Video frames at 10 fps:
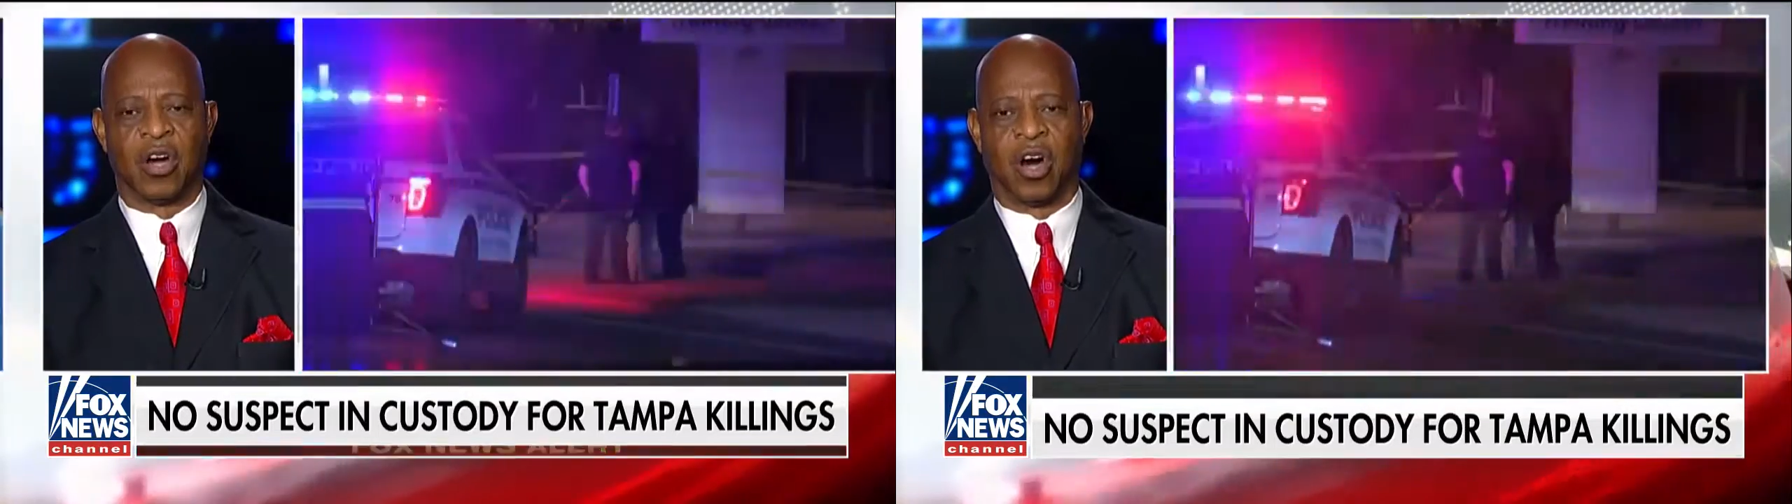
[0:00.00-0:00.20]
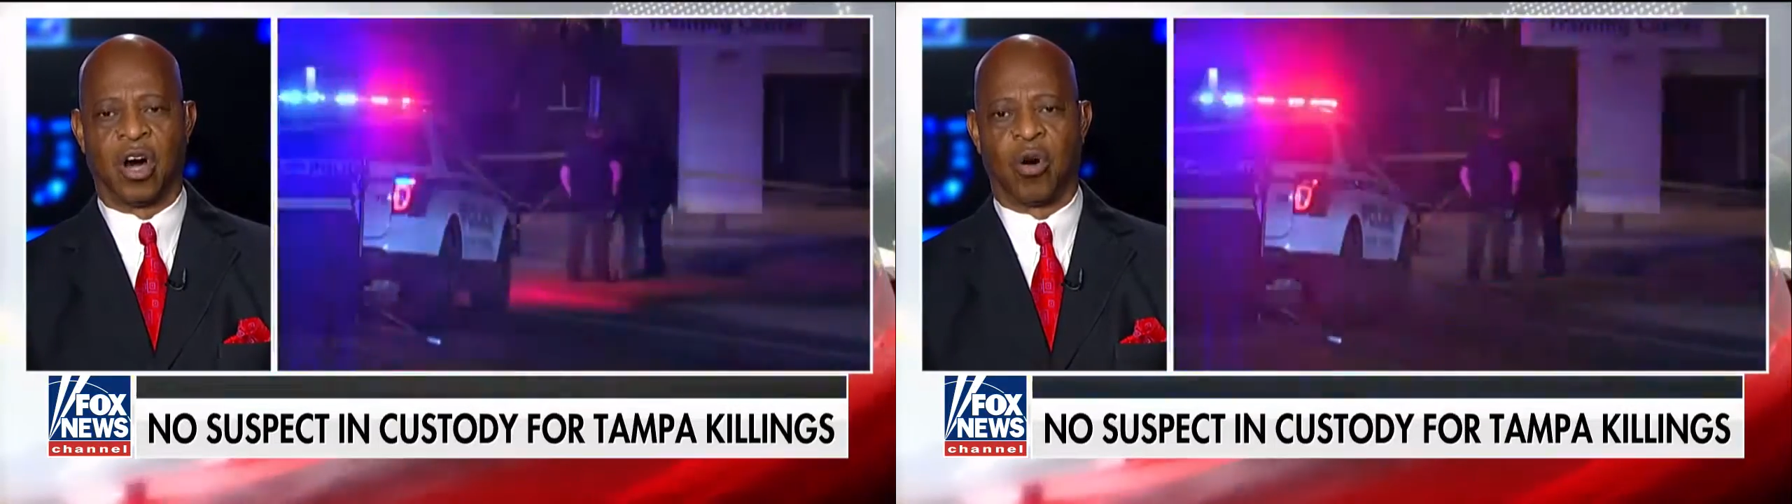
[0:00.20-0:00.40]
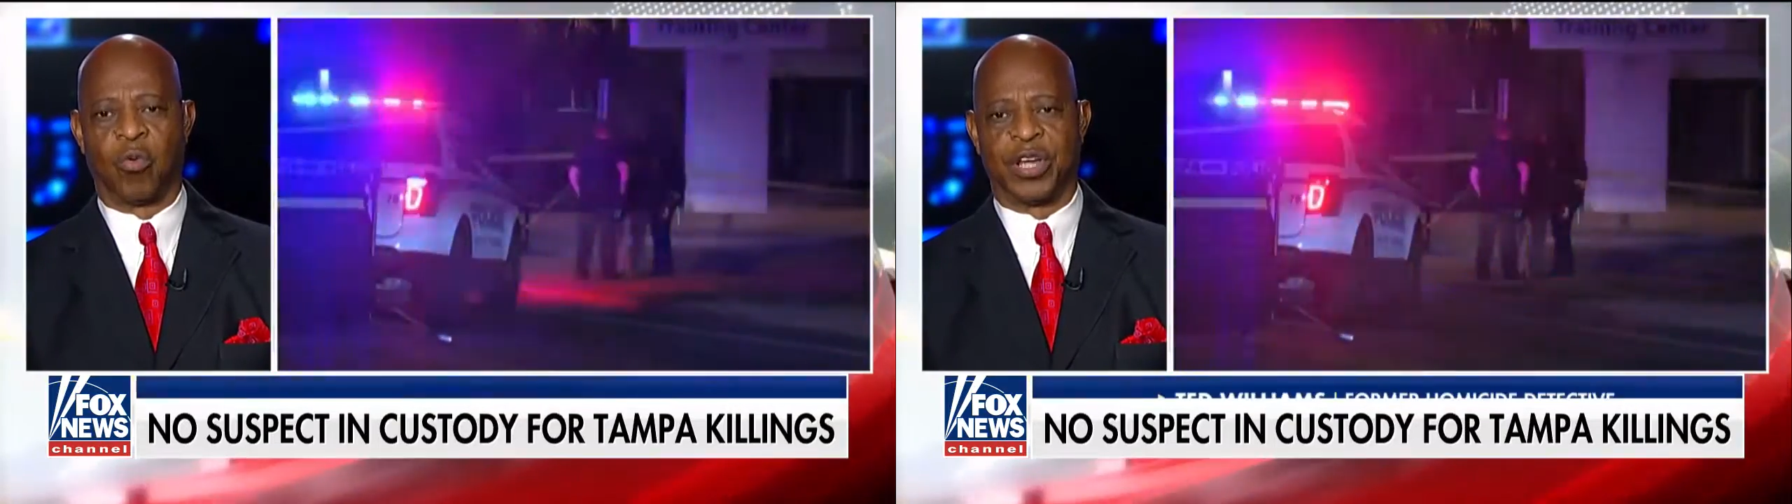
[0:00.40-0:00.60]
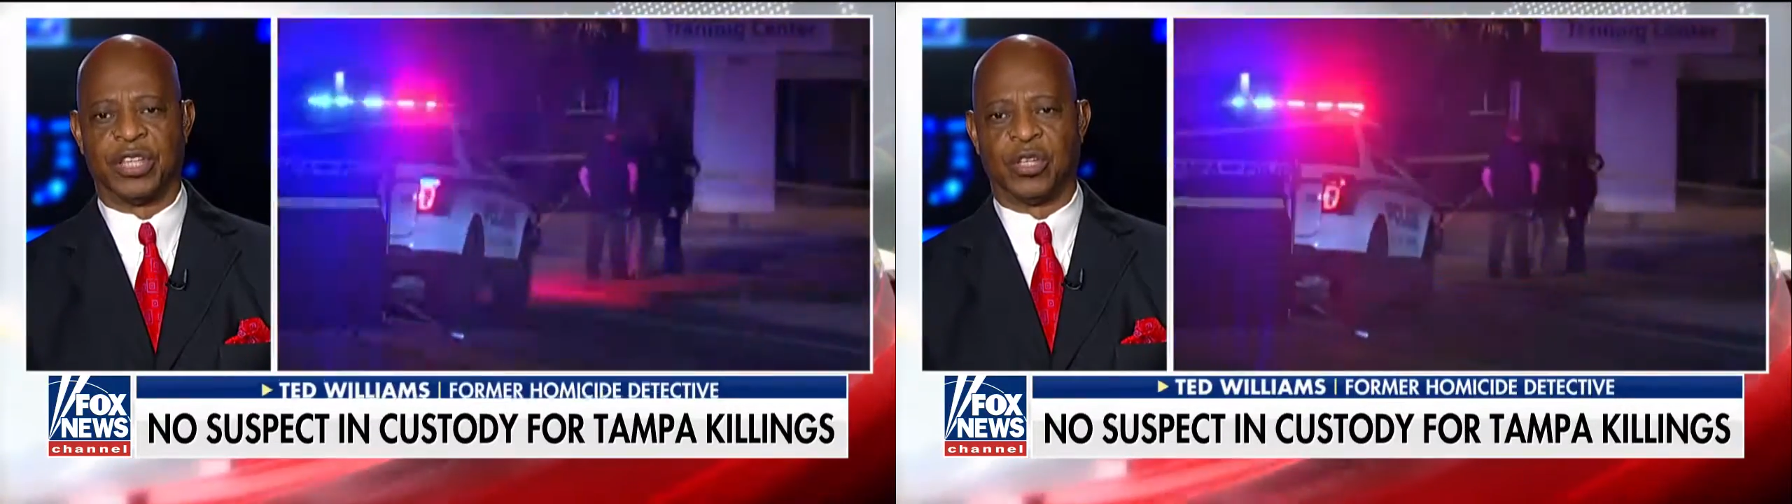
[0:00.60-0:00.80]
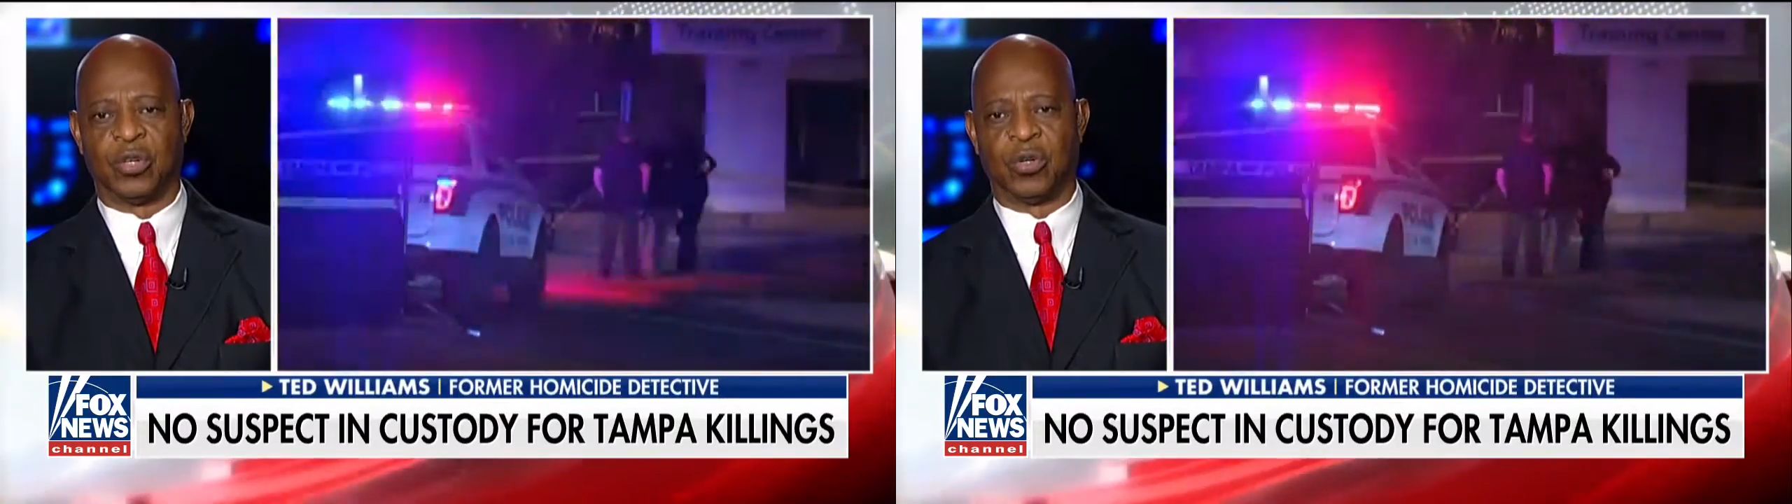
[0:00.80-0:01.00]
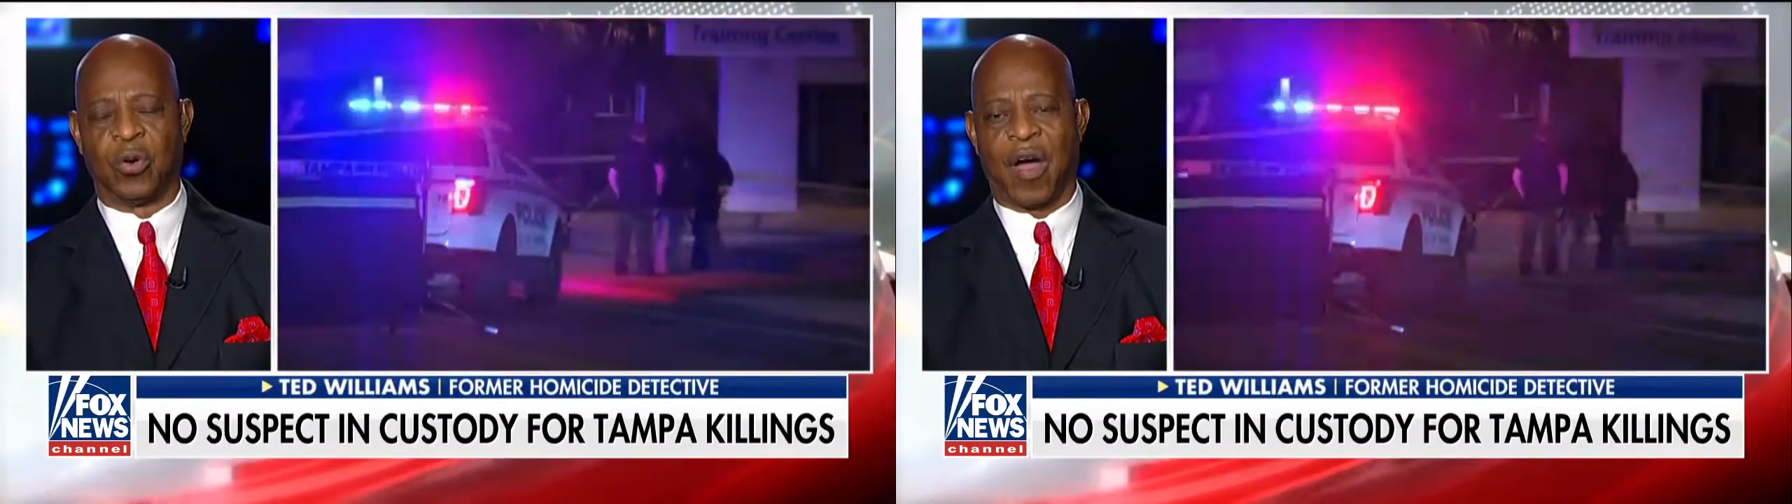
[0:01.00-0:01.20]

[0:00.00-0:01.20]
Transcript: When you